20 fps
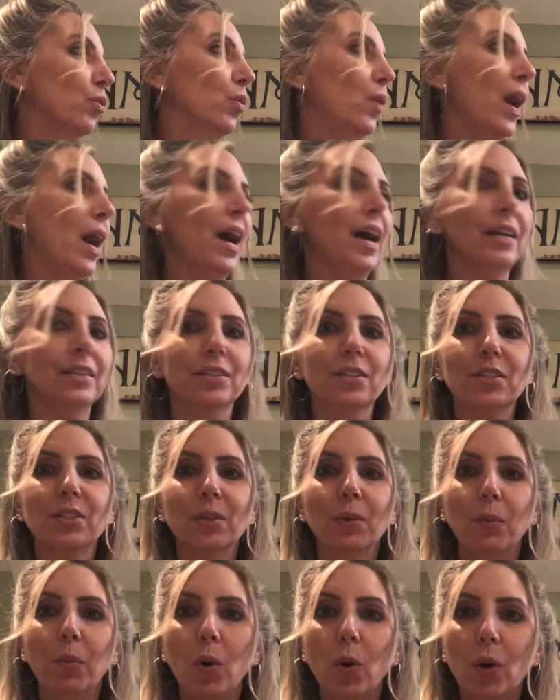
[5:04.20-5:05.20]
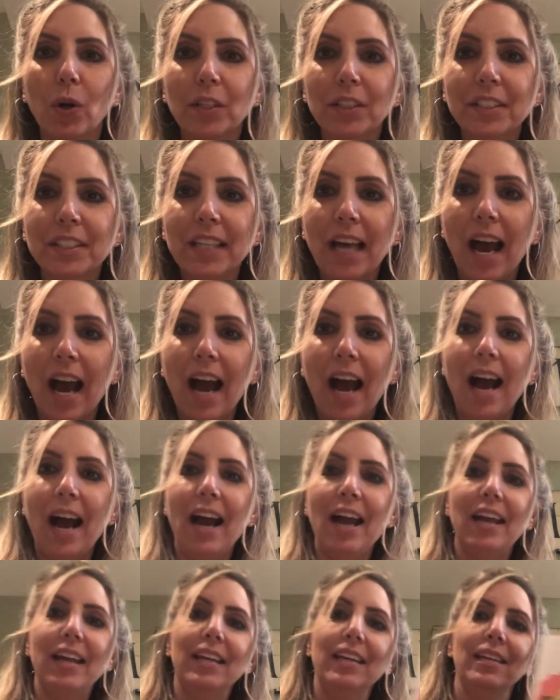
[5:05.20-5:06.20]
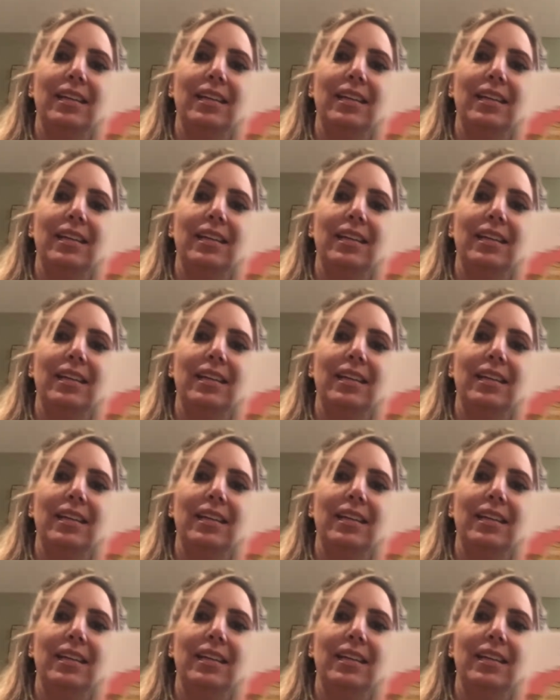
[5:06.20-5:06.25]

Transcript: on some more dye.